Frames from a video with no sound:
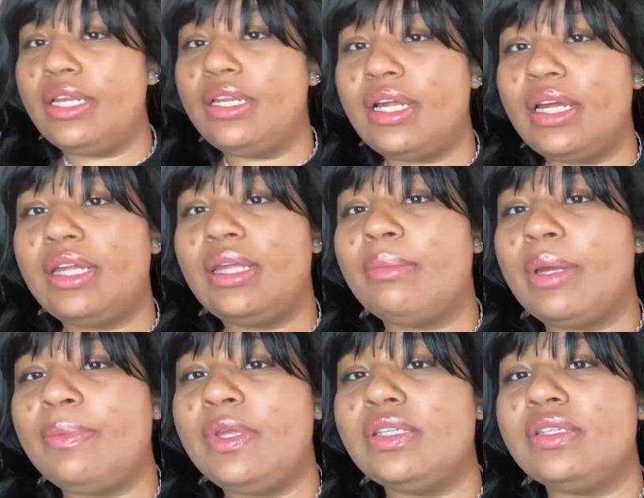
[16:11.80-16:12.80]
did not get my
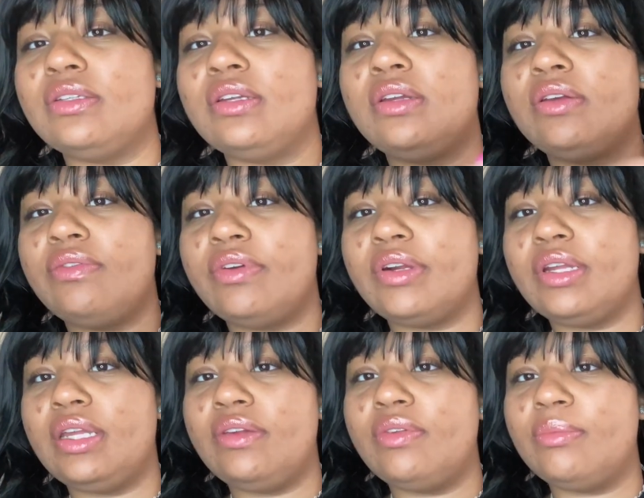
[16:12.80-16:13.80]
pieces very
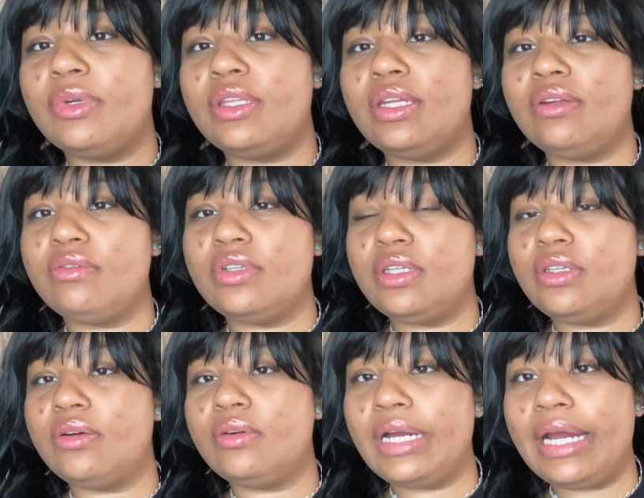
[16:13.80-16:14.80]
even, but they really
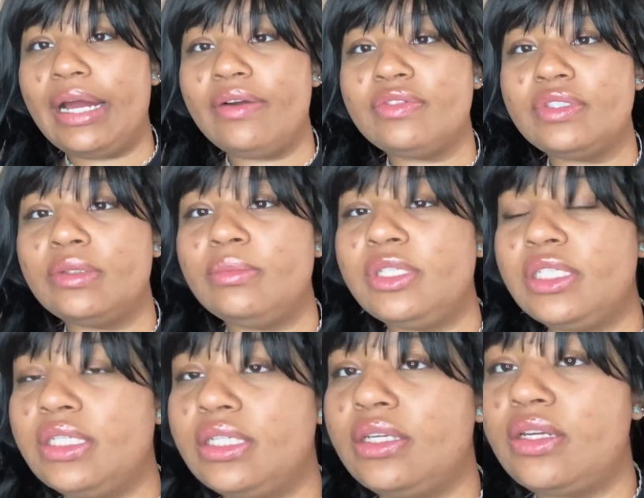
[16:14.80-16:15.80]
don't have to
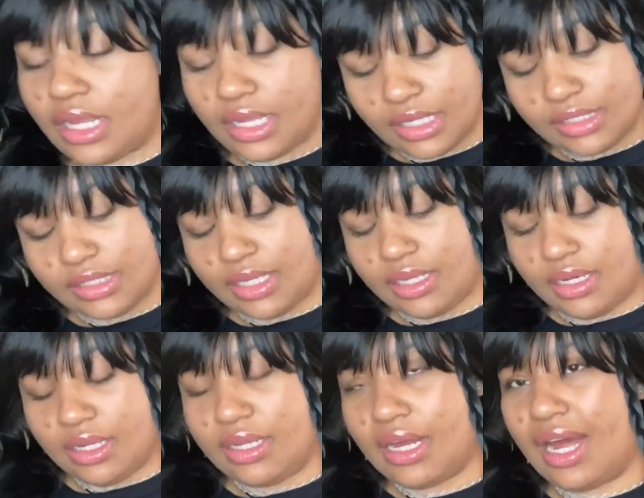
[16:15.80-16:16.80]
be. Like I said,
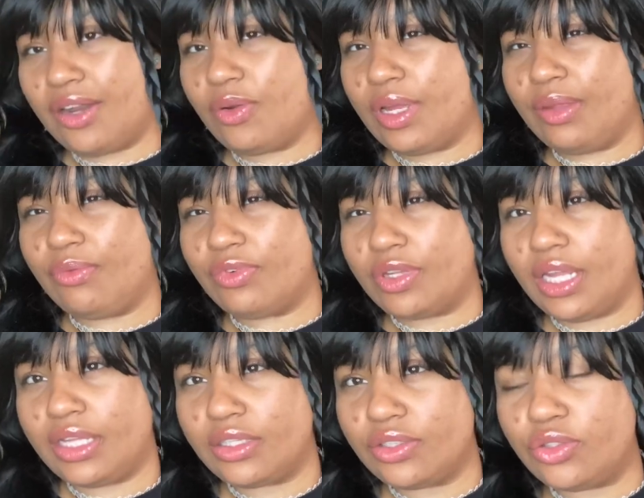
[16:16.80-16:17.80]
I don't aim for
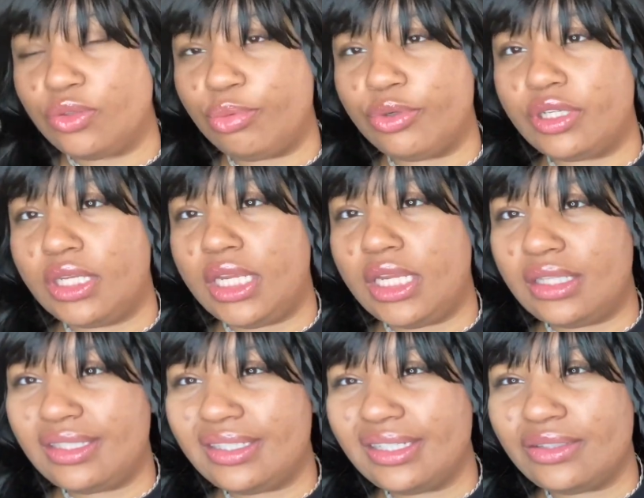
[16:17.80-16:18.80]
like the super
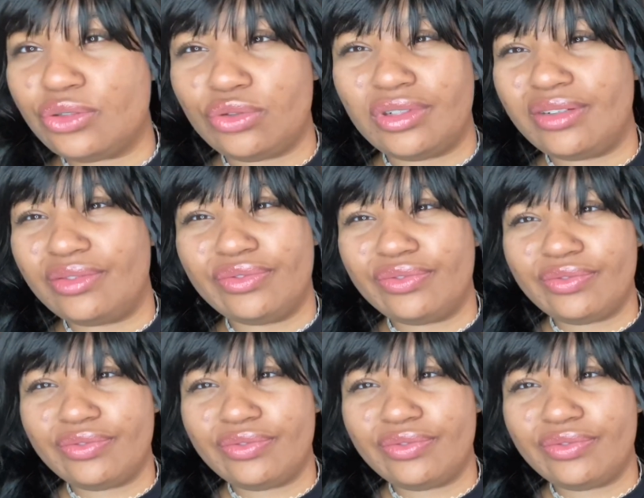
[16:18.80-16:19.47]
neat sort of